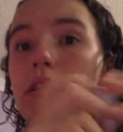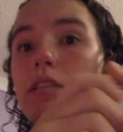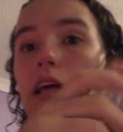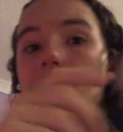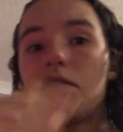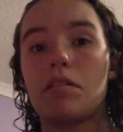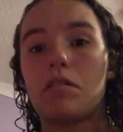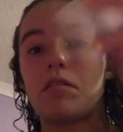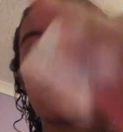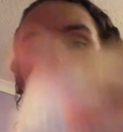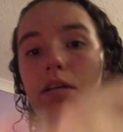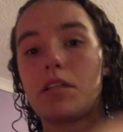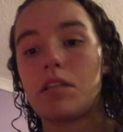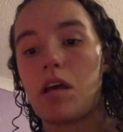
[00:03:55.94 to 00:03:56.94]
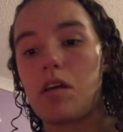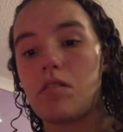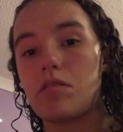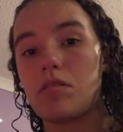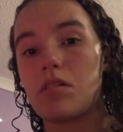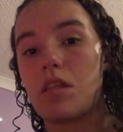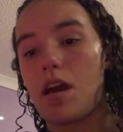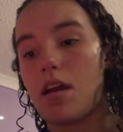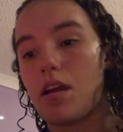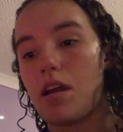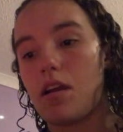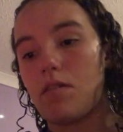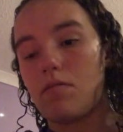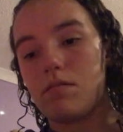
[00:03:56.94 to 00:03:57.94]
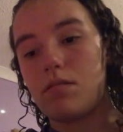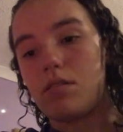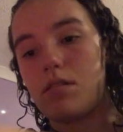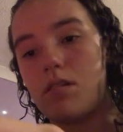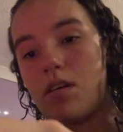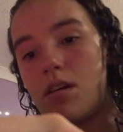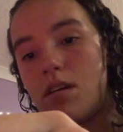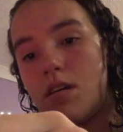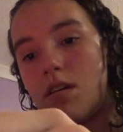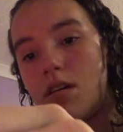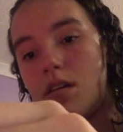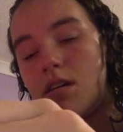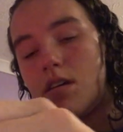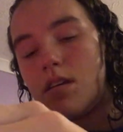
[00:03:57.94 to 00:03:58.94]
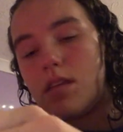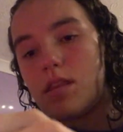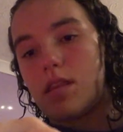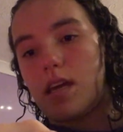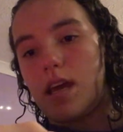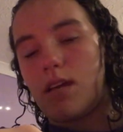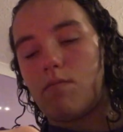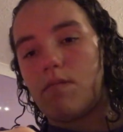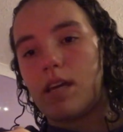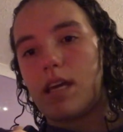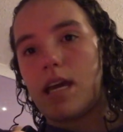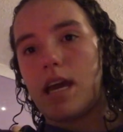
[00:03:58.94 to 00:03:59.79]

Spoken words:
Definitely going to be testing that out. Then we